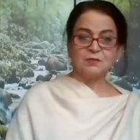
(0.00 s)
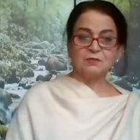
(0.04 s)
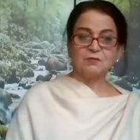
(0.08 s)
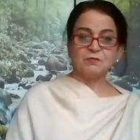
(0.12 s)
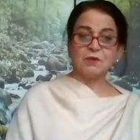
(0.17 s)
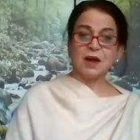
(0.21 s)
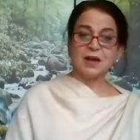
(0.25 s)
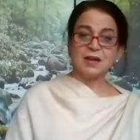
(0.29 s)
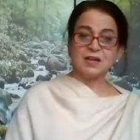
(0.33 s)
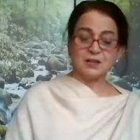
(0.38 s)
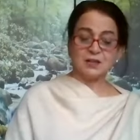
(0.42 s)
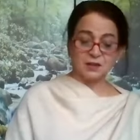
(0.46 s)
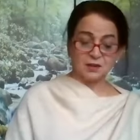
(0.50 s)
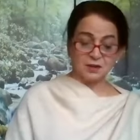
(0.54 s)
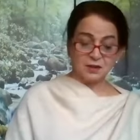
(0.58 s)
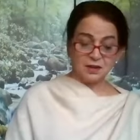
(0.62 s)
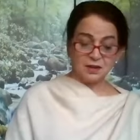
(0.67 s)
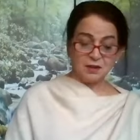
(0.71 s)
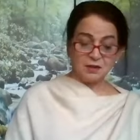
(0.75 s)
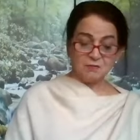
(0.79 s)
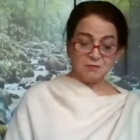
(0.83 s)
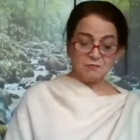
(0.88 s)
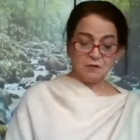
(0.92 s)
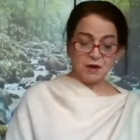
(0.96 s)
Fire.
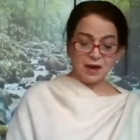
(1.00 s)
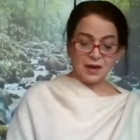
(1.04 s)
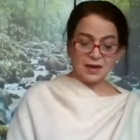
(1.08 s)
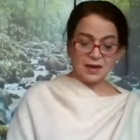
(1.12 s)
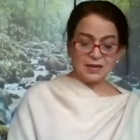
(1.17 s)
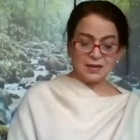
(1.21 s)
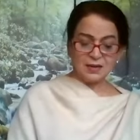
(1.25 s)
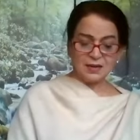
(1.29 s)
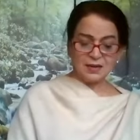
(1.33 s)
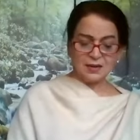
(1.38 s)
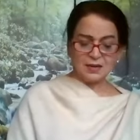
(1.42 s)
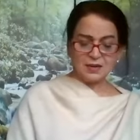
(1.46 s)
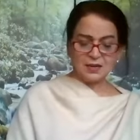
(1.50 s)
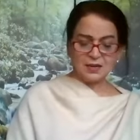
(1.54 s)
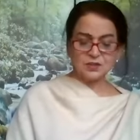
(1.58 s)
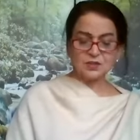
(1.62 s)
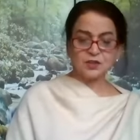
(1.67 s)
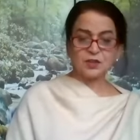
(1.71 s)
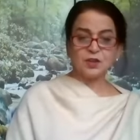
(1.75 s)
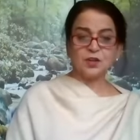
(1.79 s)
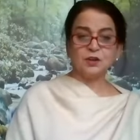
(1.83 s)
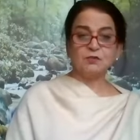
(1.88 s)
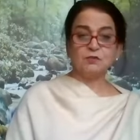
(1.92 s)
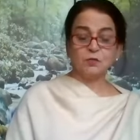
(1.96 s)
Fire
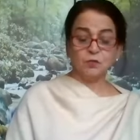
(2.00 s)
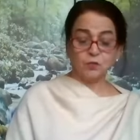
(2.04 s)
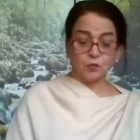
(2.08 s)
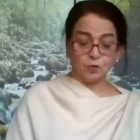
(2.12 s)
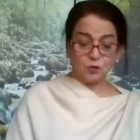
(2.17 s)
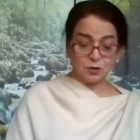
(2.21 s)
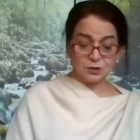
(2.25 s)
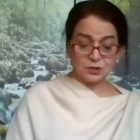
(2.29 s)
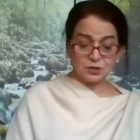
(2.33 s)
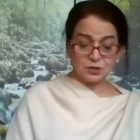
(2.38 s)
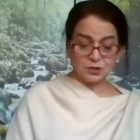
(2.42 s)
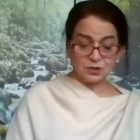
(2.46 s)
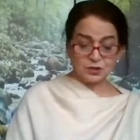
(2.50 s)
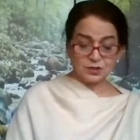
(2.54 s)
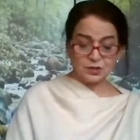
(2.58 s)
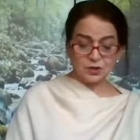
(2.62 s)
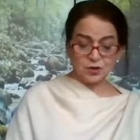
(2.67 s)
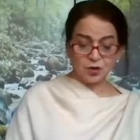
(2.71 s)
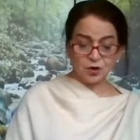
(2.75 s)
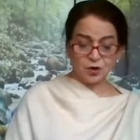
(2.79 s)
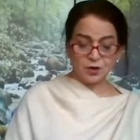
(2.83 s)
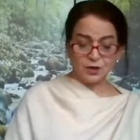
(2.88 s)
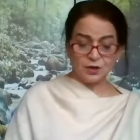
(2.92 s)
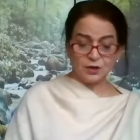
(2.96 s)
is invoked
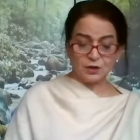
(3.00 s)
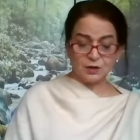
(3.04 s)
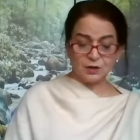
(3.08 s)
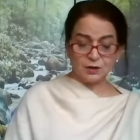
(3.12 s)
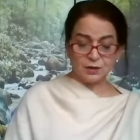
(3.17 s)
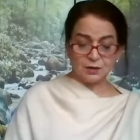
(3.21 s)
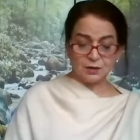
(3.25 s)
on